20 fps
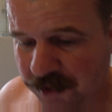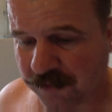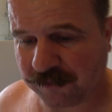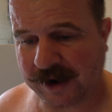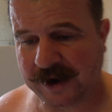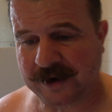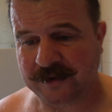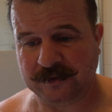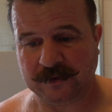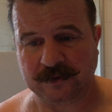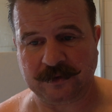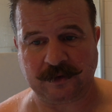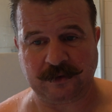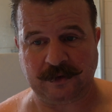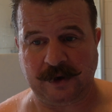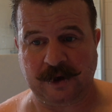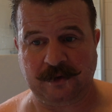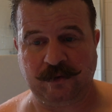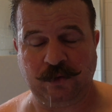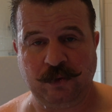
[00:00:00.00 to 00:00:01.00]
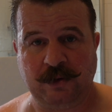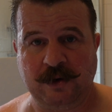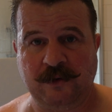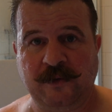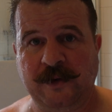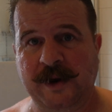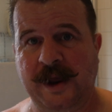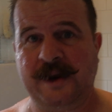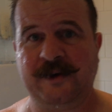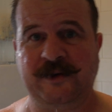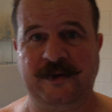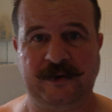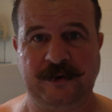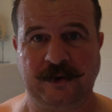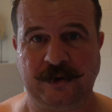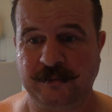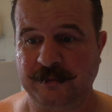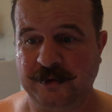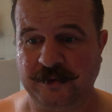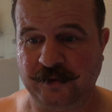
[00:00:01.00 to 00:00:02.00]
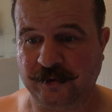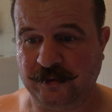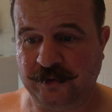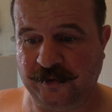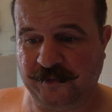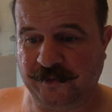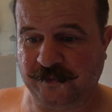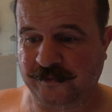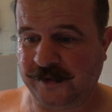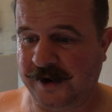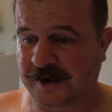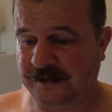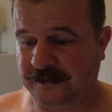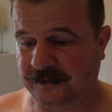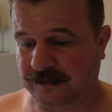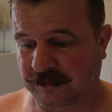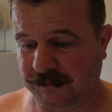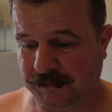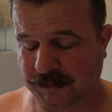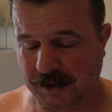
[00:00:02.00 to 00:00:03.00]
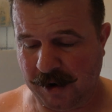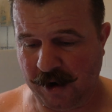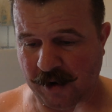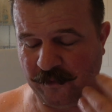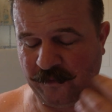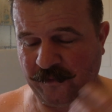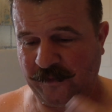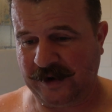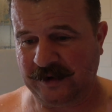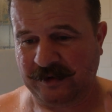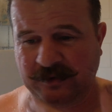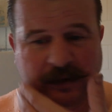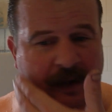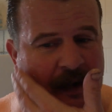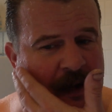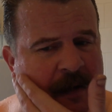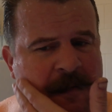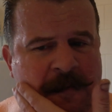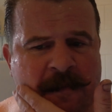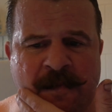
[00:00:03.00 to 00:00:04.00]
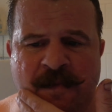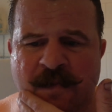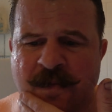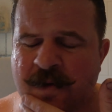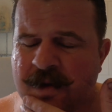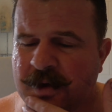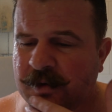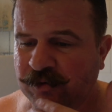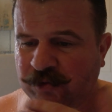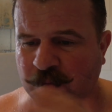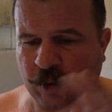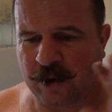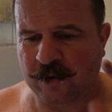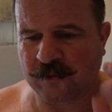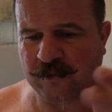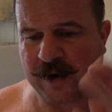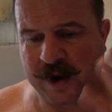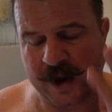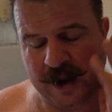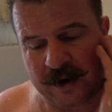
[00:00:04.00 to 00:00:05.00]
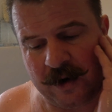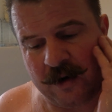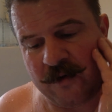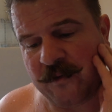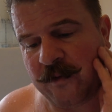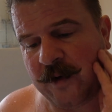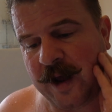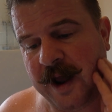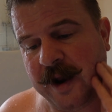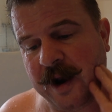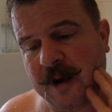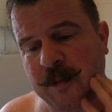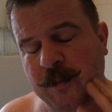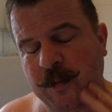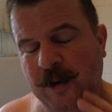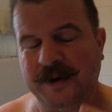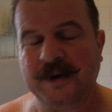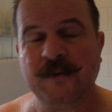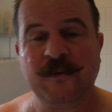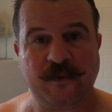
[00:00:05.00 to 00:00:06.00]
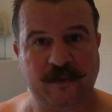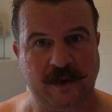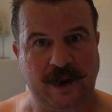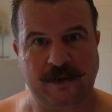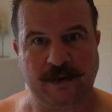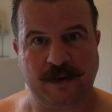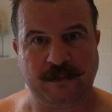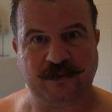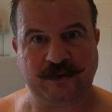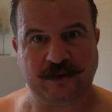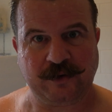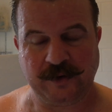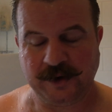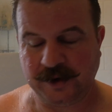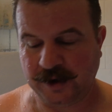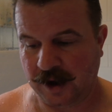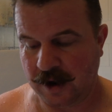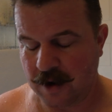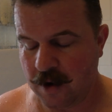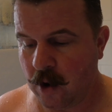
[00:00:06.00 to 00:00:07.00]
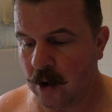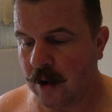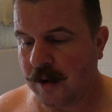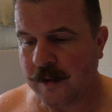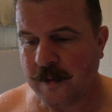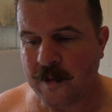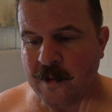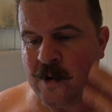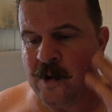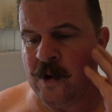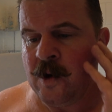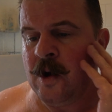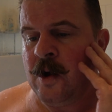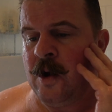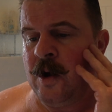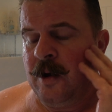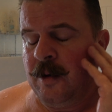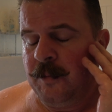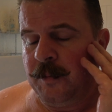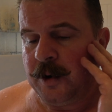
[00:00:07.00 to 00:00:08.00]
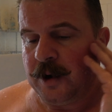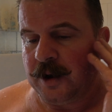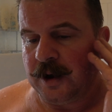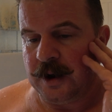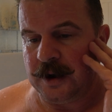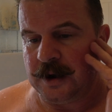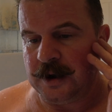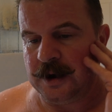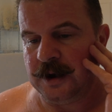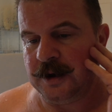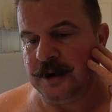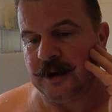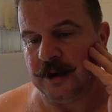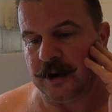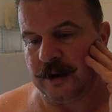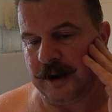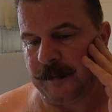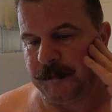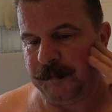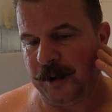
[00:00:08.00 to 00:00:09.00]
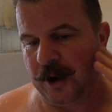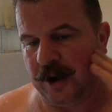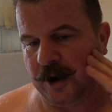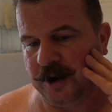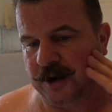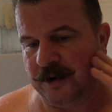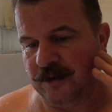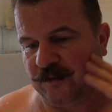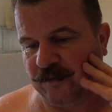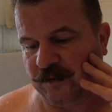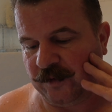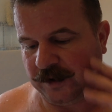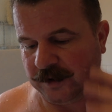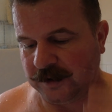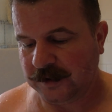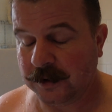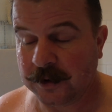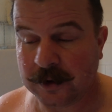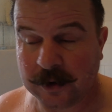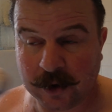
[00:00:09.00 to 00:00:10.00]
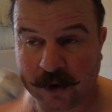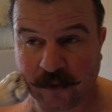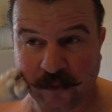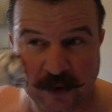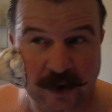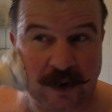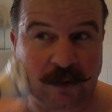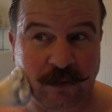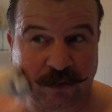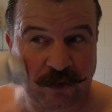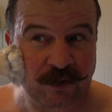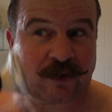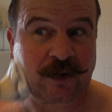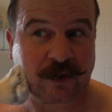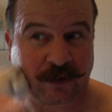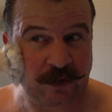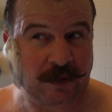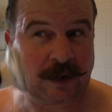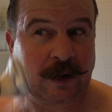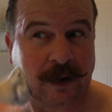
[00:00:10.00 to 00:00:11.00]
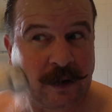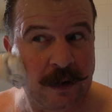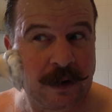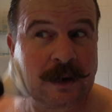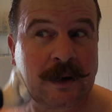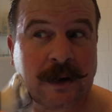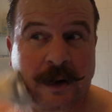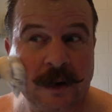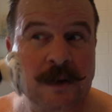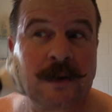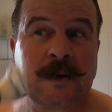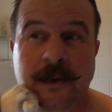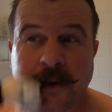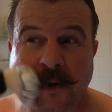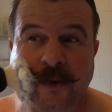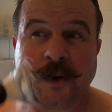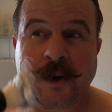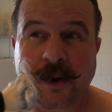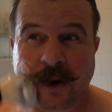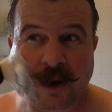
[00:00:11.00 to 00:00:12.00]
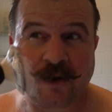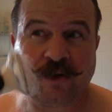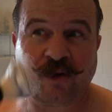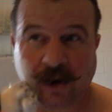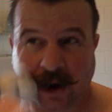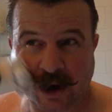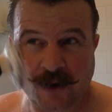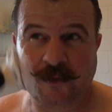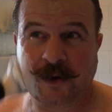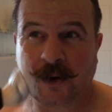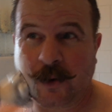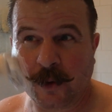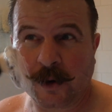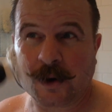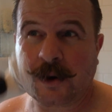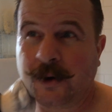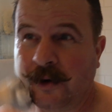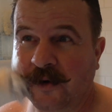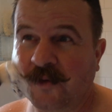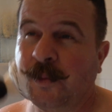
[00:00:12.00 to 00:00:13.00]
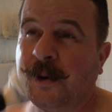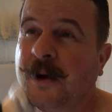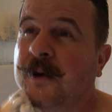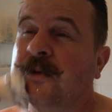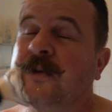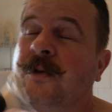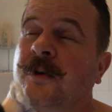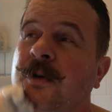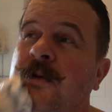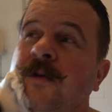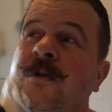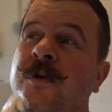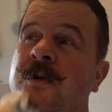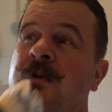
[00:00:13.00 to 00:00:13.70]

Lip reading: the razors because it had 2 different edges on them and 2 different razors, and my whole face, it's quite rare, like flared up. Well, it didn't flare up, sorry, no. But that burning thing, and I think it was just because I didn't get shaving quick enough, basically.